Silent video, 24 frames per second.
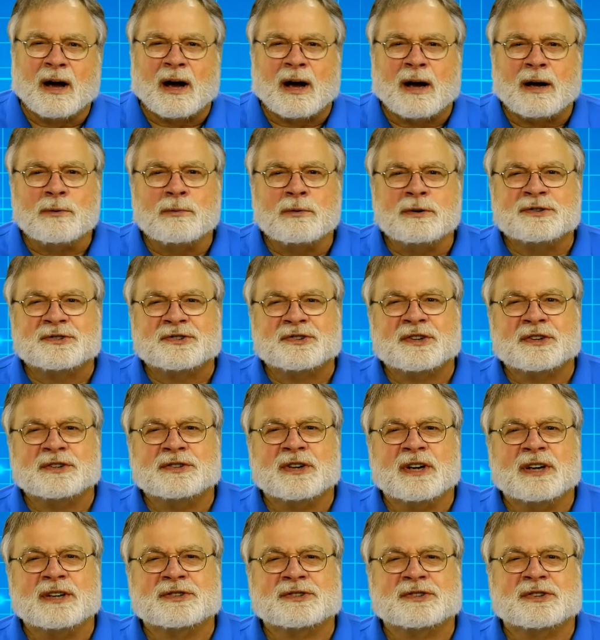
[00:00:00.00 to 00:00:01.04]
I would
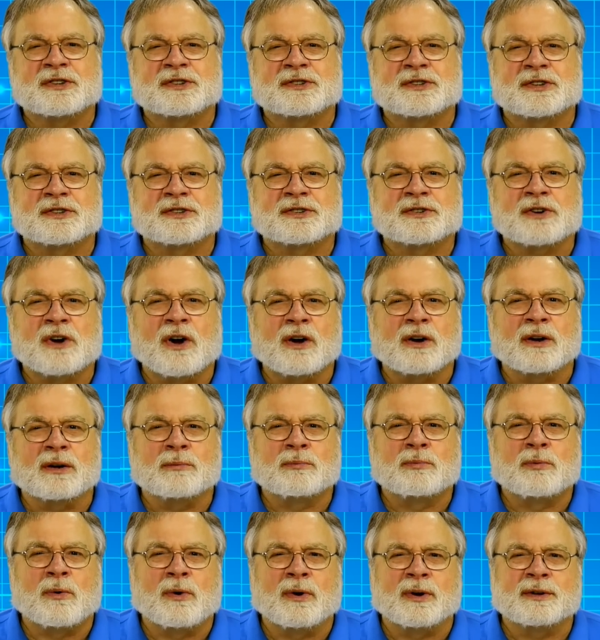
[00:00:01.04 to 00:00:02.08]
suggest as a
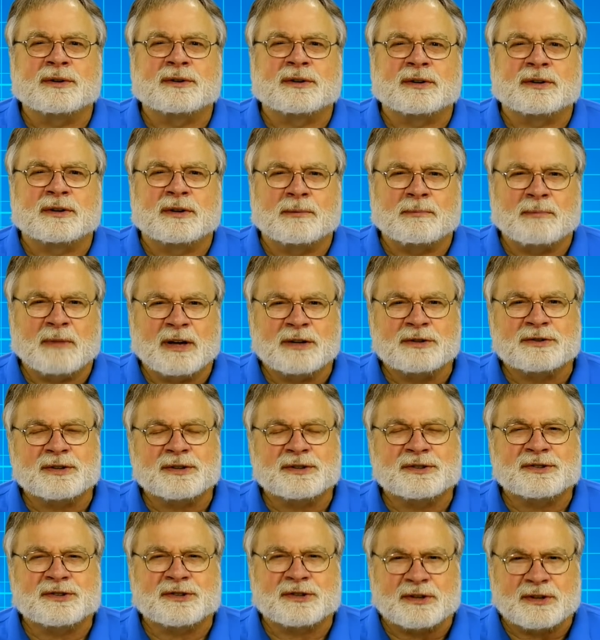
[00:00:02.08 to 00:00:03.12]
starting point the
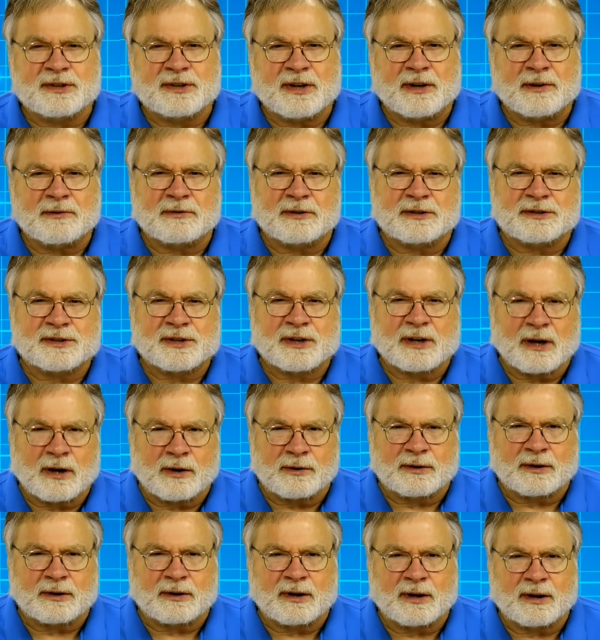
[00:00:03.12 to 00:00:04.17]
dimensions in David's
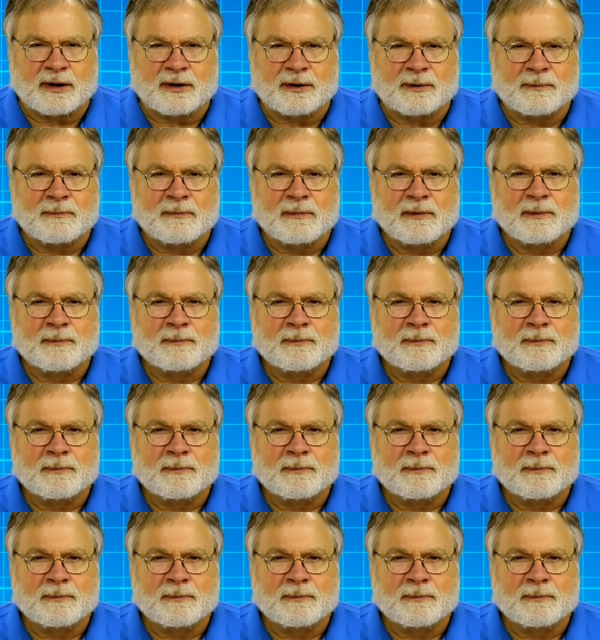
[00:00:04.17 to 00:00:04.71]
calculator.